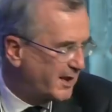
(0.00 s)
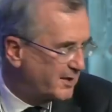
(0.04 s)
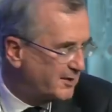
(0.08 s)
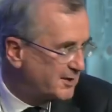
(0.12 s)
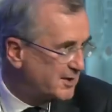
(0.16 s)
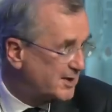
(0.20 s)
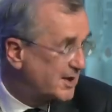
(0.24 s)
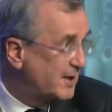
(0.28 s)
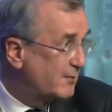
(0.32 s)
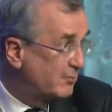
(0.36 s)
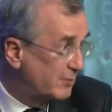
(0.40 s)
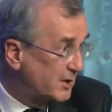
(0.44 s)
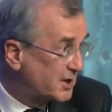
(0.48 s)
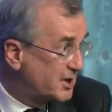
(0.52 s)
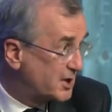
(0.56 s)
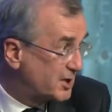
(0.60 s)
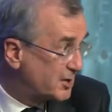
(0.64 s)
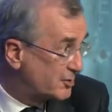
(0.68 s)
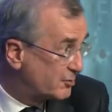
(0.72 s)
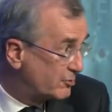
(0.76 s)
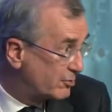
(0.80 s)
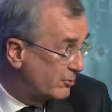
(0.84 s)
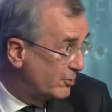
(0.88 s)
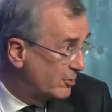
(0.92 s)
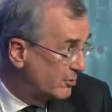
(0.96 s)
currency, which
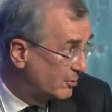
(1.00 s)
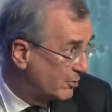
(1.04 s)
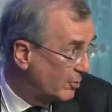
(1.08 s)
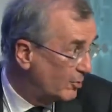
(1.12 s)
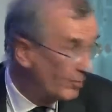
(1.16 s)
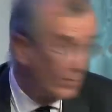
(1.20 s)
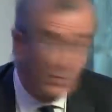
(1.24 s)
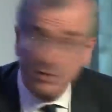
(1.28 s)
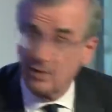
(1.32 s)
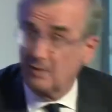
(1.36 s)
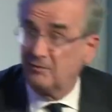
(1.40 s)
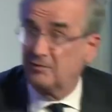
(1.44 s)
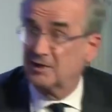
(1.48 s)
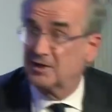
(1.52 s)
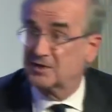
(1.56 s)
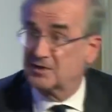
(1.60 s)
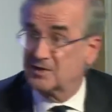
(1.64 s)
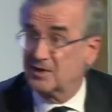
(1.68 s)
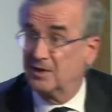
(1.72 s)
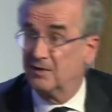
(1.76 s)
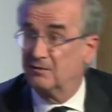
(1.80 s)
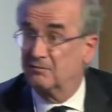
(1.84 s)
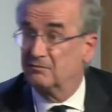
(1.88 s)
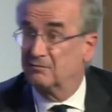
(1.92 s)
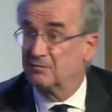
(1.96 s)
is true. All of
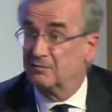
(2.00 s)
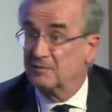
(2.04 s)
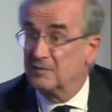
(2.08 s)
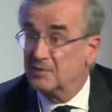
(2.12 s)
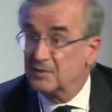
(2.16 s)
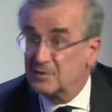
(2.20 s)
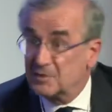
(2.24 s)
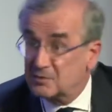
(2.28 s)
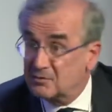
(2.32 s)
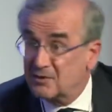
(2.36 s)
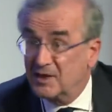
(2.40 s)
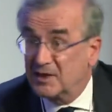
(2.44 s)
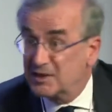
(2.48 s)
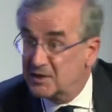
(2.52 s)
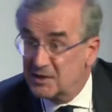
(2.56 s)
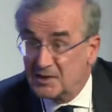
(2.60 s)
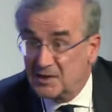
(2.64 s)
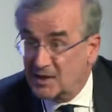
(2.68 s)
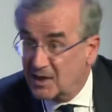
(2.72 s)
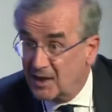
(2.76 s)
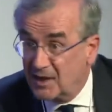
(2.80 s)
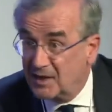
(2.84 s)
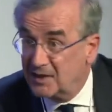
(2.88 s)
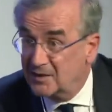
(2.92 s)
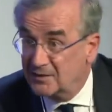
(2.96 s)
us have
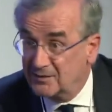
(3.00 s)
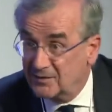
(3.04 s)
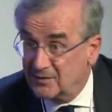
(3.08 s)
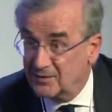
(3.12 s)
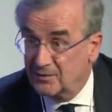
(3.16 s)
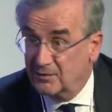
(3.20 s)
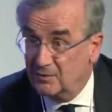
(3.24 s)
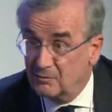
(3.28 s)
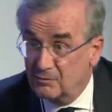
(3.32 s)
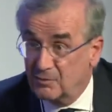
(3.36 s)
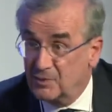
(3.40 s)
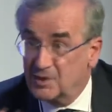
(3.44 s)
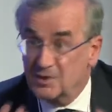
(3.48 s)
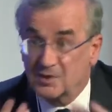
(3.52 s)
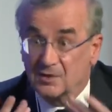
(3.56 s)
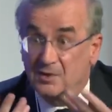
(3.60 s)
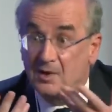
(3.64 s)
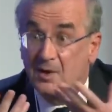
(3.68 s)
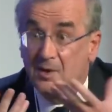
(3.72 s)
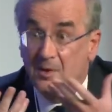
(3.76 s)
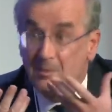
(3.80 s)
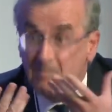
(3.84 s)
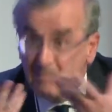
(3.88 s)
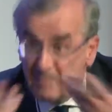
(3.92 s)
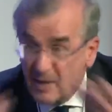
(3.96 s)
credit cards with
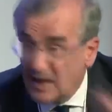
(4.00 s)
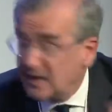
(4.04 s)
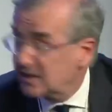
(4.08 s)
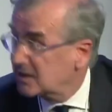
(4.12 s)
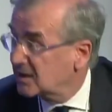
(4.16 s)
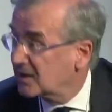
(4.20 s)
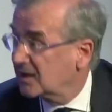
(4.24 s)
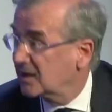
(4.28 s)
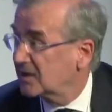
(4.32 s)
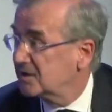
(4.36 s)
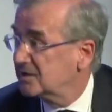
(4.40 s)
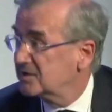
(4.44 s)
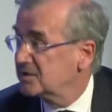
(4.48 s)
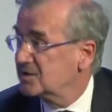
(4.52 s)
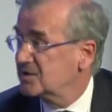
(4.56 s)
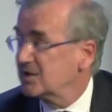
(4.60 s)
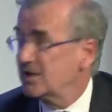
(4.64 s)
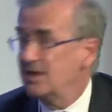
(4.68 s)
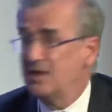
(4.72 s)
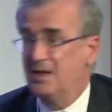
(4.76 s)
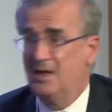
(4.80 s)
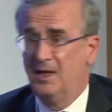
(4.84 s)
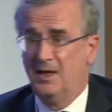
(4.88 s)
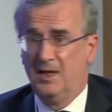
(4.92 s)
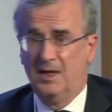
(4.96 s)
bank
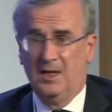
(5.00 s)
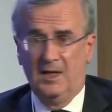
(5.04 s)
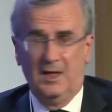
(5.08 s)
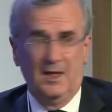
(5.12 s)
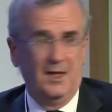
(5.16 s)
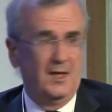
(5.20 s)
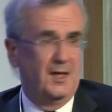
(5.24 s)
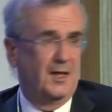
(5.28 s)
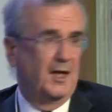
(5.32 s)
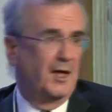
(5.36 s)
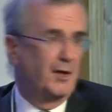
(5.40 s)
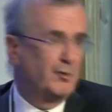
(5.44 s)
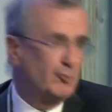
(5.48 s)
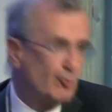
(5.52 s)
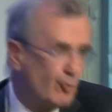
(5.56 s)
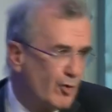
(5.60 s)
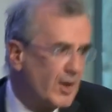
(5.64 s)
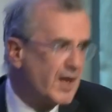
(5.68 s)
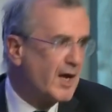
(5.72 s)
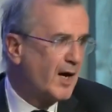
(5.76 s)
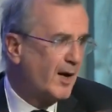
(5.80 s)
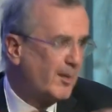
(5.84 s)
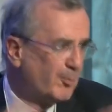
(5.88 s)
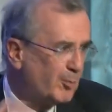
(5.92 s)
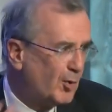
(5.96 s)
currency, and
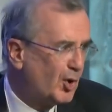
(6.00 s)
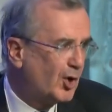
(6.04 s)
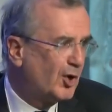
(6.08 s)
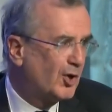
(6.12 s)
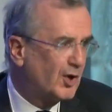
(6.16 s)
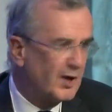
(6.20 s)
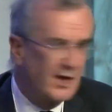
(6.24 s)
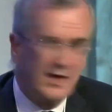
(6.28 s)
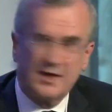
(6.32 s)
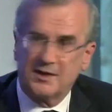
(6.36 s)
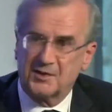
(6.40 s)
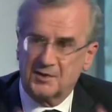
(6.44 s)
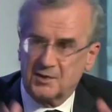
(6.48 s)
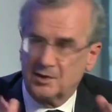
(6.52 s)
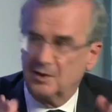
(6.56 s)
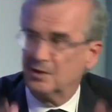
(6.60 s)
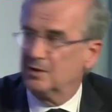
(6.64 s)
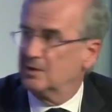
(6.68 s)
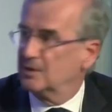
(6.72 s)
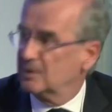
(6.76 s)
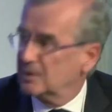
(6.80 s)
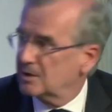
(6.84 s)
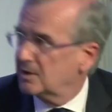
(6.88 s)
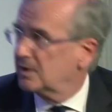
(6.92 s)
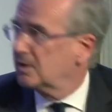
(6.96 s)
we are more or less
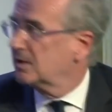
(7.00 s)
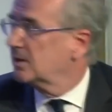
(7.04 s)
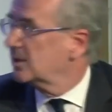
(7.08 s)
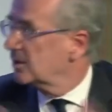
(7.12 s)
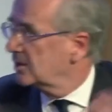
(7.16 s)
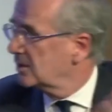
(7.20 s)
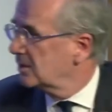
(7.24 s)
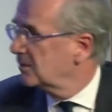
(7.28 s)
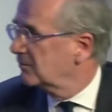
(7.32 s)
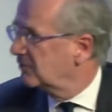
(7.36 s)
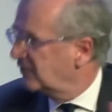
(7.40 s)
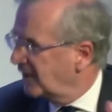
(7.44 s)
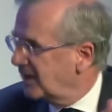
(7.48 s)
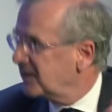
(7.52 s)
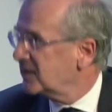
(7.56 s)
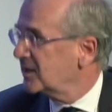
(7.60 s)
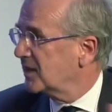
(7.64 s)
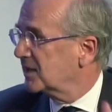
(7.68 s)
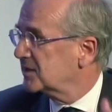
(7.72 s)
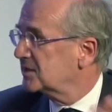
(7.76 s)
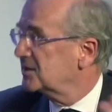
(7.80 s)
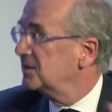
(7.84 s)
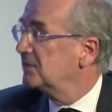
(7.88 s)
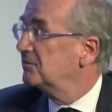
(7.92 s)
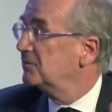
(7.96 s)
very
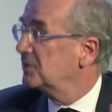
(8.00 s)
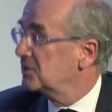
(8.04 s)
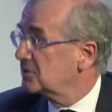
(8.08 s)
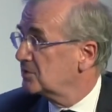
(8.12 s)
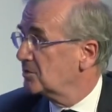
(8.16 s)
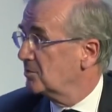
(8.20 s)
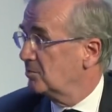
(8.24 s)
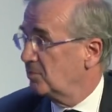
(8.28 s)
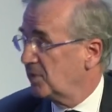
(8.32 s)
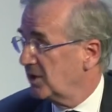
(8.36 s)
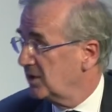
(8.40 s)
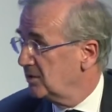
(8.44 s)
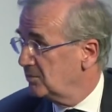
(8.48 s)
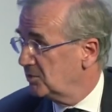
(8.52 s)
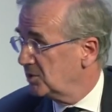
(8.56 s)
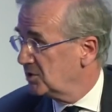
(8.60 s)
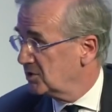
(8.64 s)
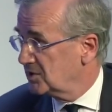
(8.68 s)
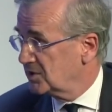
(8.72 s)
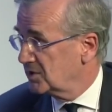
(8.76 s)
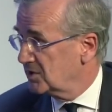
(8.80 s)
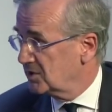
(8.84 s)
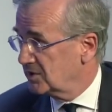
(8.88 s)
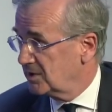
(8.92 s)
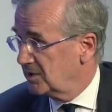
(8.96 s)
active in the
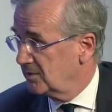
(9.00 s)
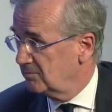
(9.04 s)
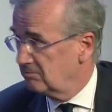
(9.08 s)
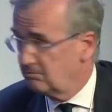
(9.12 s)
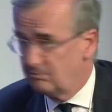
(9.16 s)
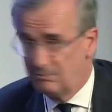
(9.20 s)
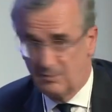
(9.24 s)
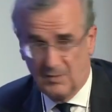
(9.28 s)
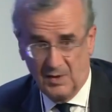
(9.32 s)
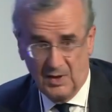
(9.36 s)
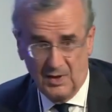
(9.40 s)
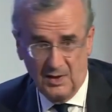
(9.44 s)
payment system.